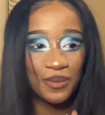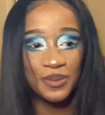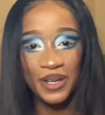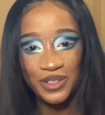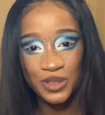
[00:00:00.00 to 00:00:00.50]
to
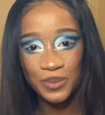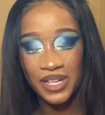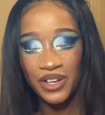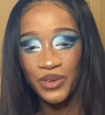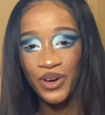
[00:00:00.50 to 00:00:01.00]
my YouTube
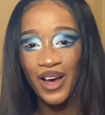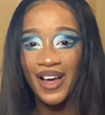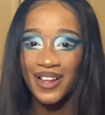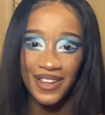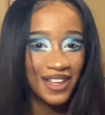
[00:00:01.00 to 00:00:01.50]
channel,
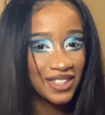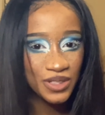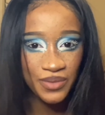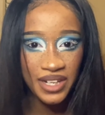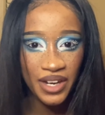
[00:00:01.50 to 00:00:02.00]
like this
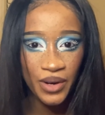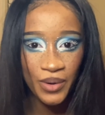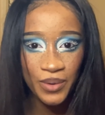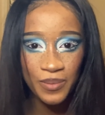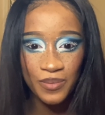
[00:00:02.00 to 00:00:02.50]

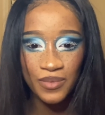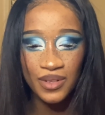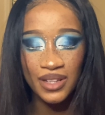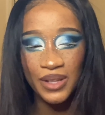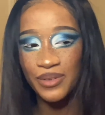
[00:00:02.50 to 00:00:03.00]
video,
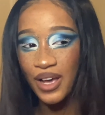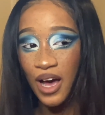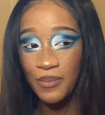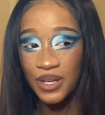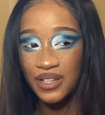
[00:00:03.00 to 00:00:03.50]
leave a
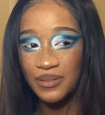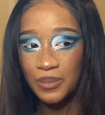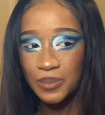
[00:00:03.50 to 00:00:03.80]
comment.